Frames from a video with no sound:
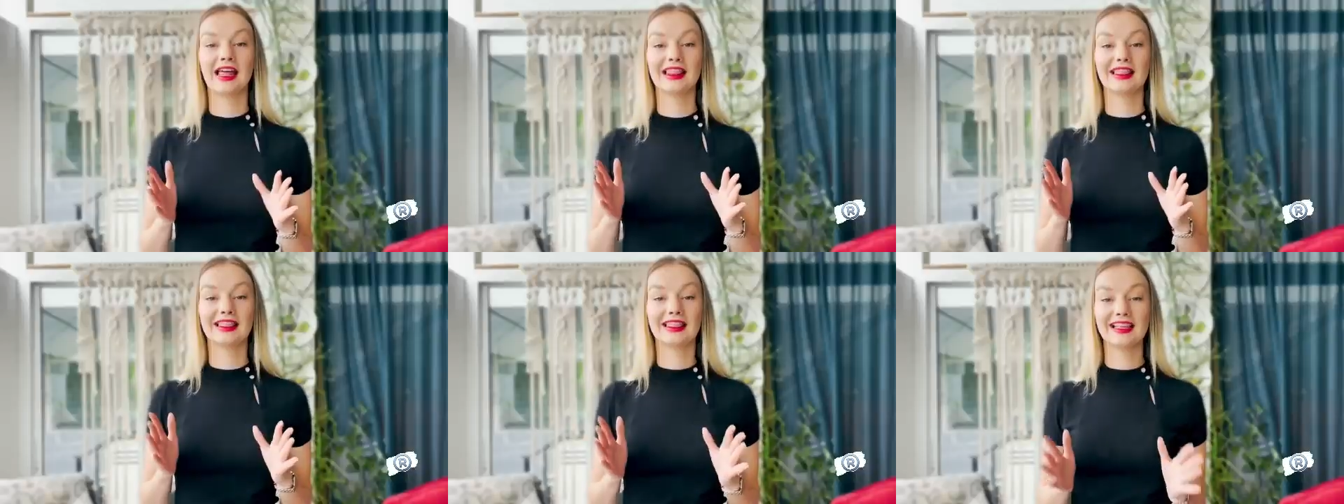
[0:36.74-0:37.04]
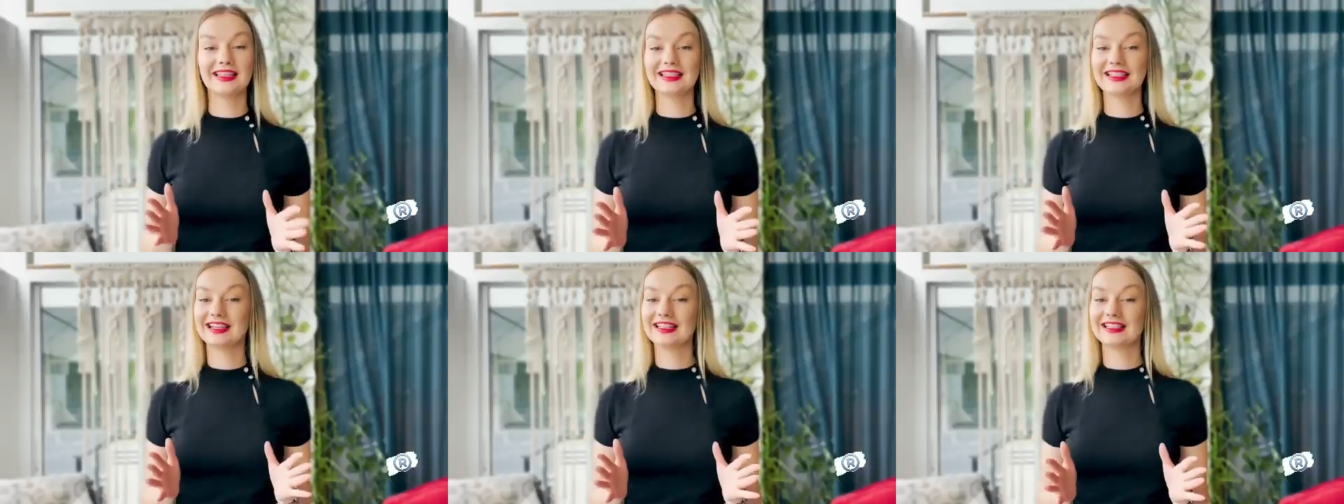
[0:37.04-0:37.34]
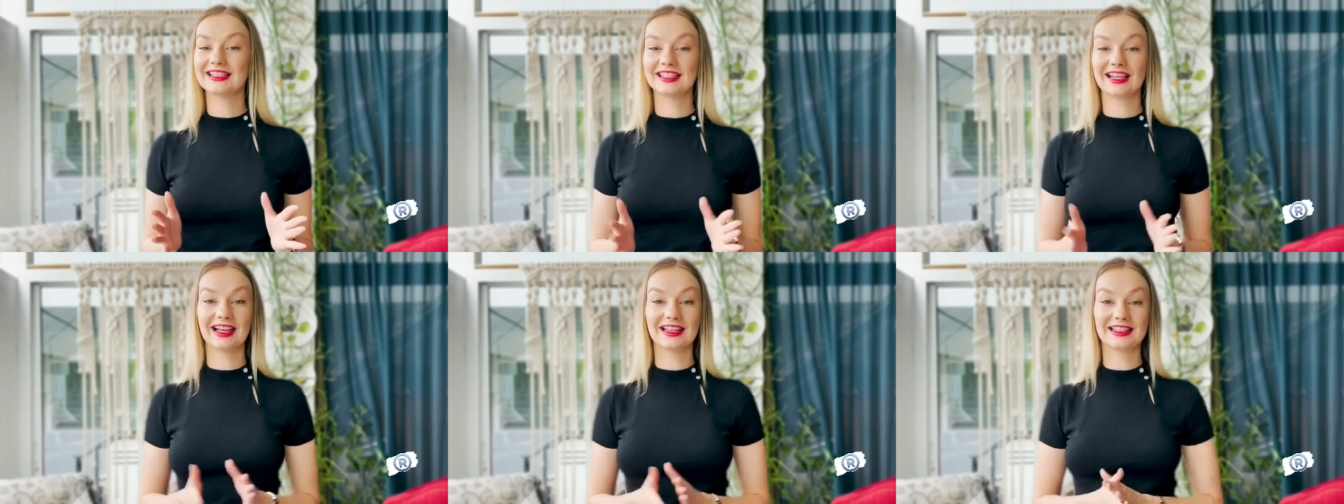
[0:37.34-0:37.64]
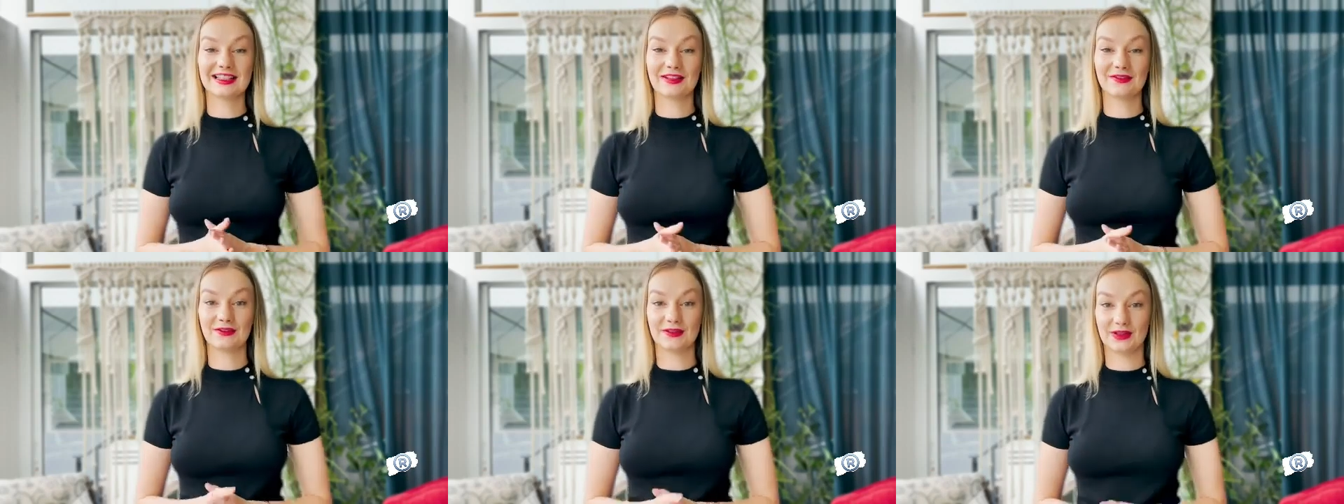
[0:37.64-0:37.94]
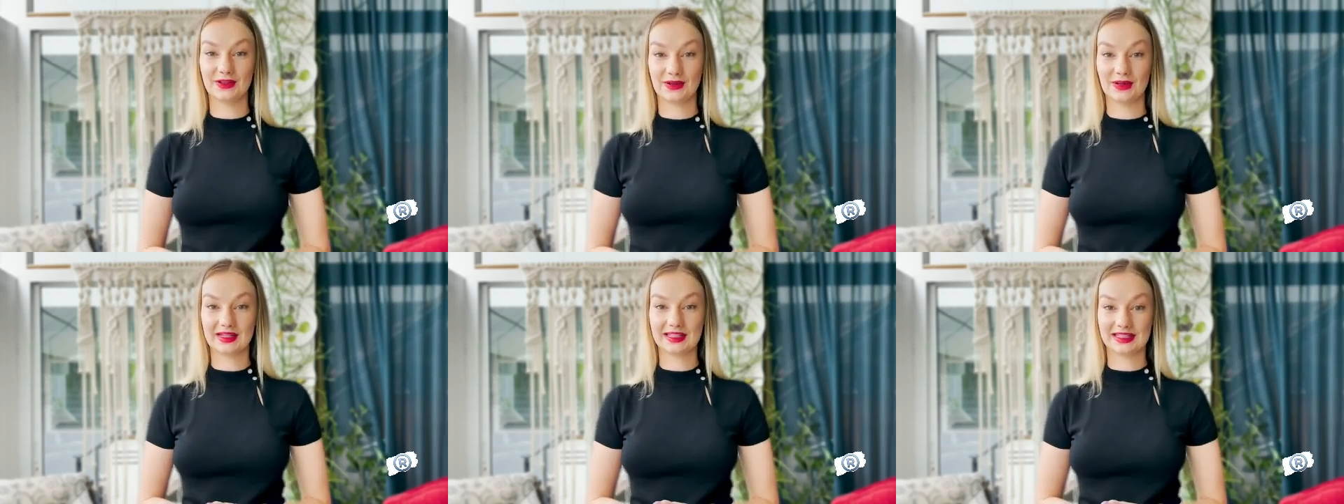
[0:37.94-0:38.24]
These are just a few
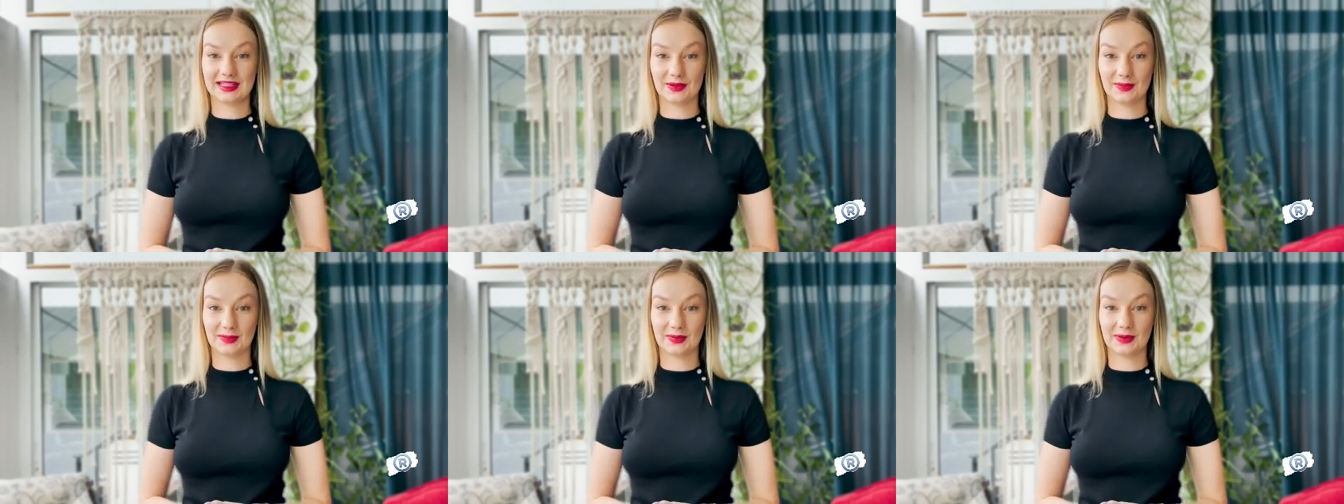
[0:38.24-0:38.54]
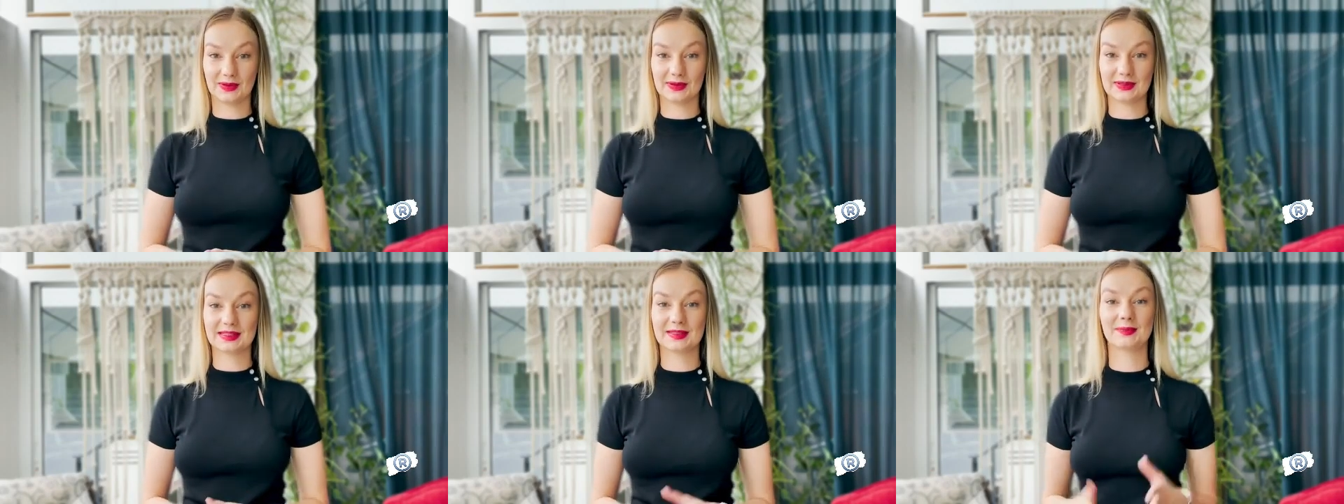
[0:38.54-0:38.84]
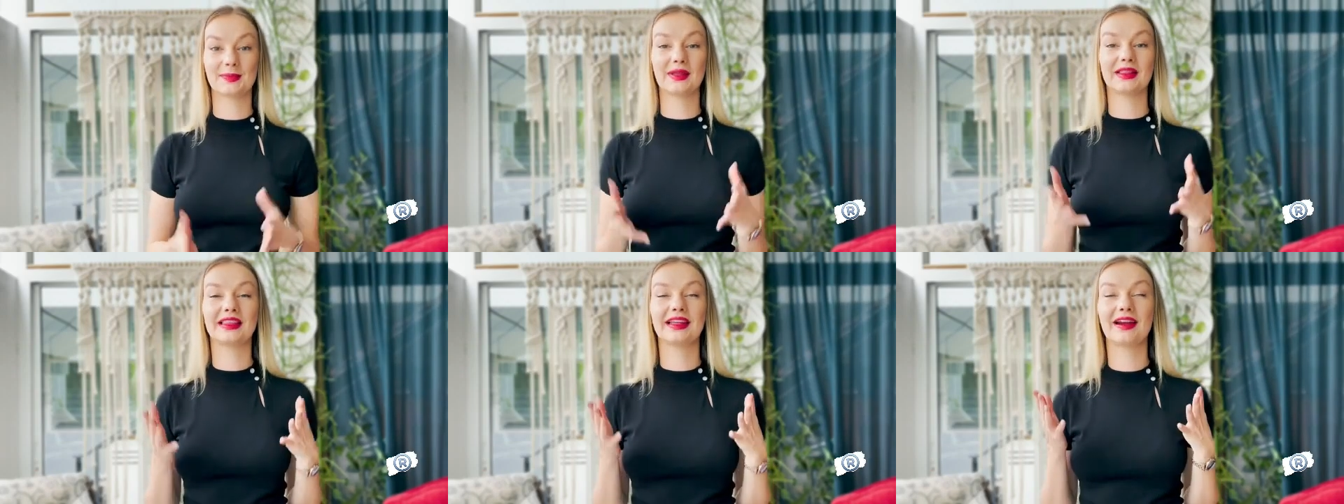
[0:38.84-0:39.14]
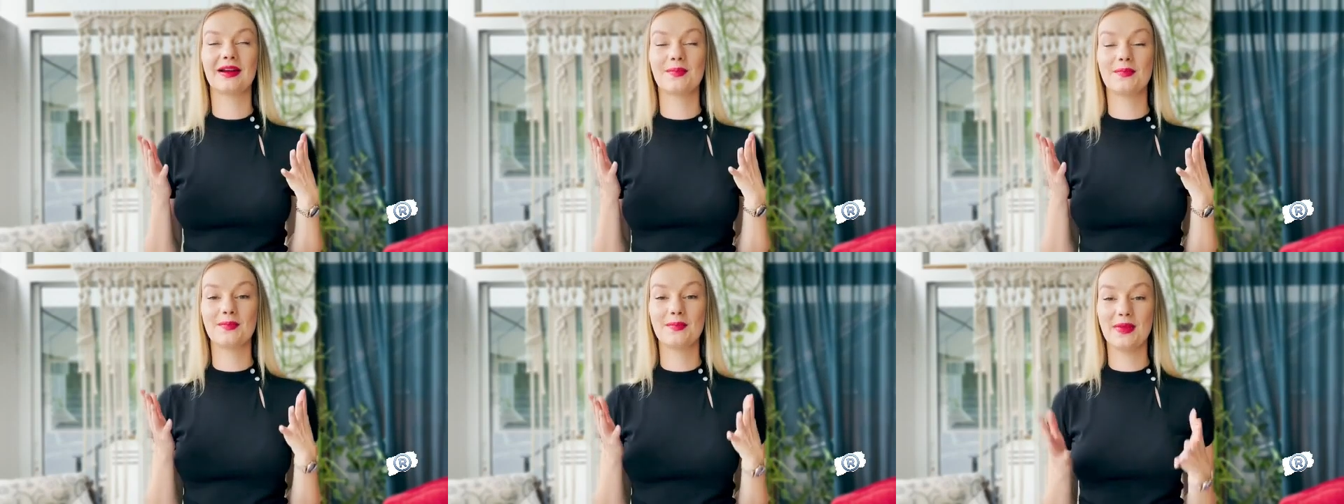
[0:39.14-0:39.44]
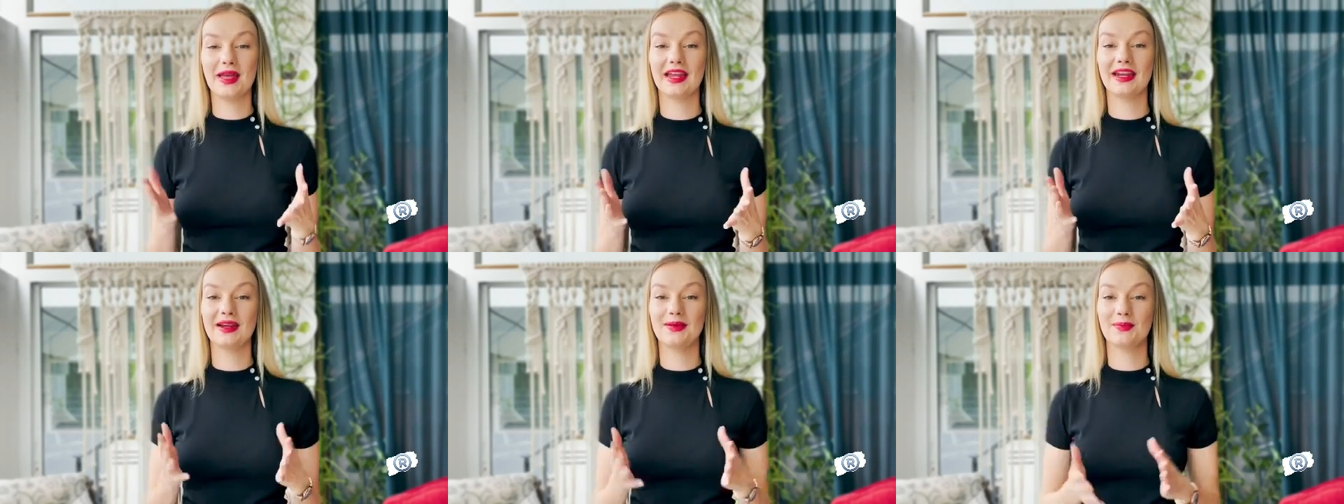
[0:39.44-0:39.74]
examples, but there are many
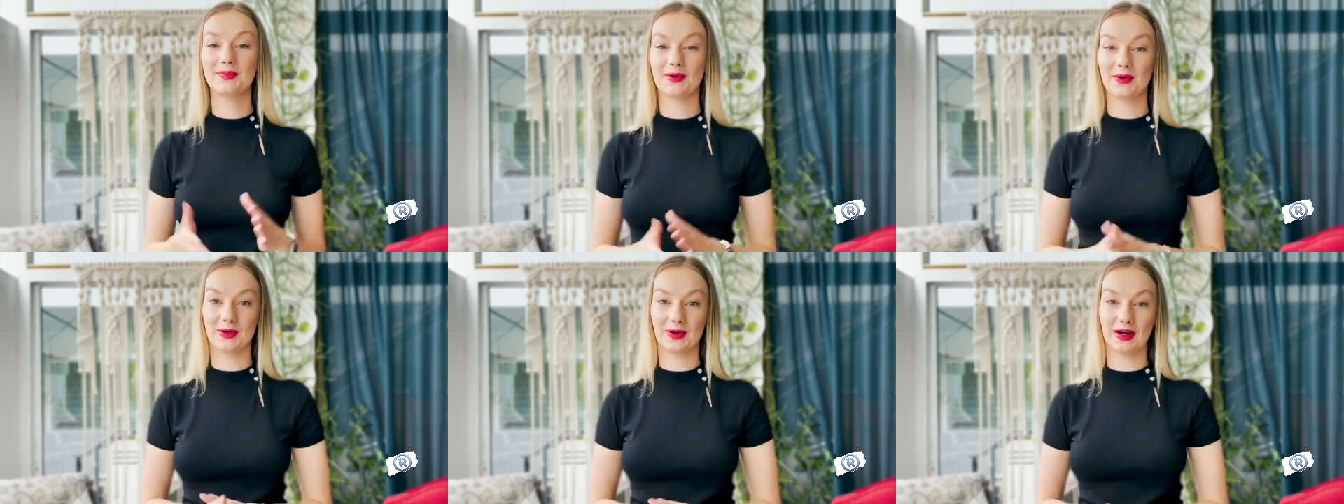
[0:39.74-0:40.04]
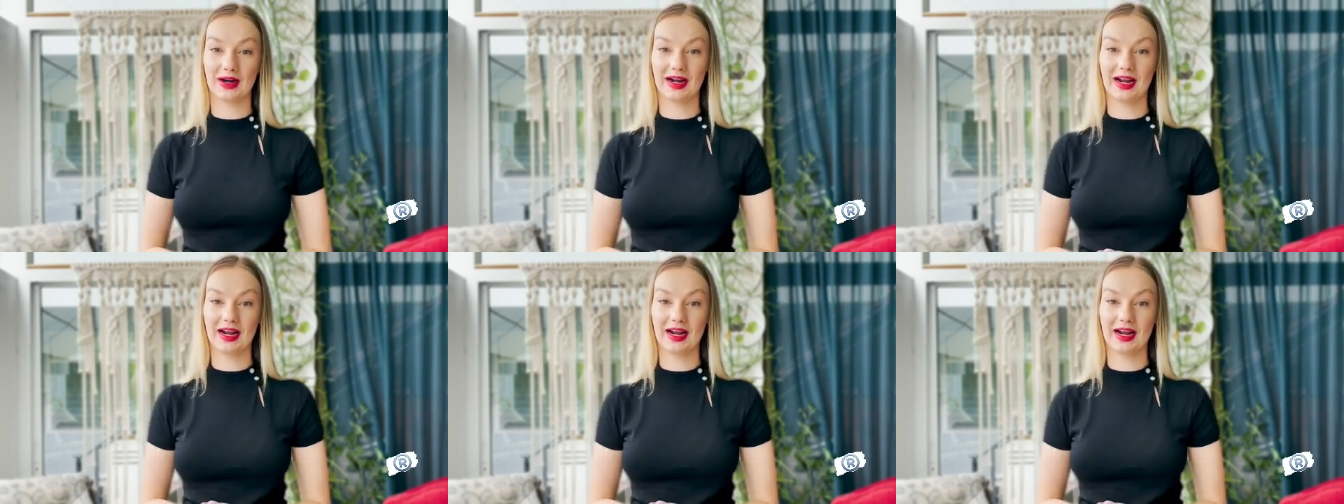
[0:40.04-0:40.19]
more.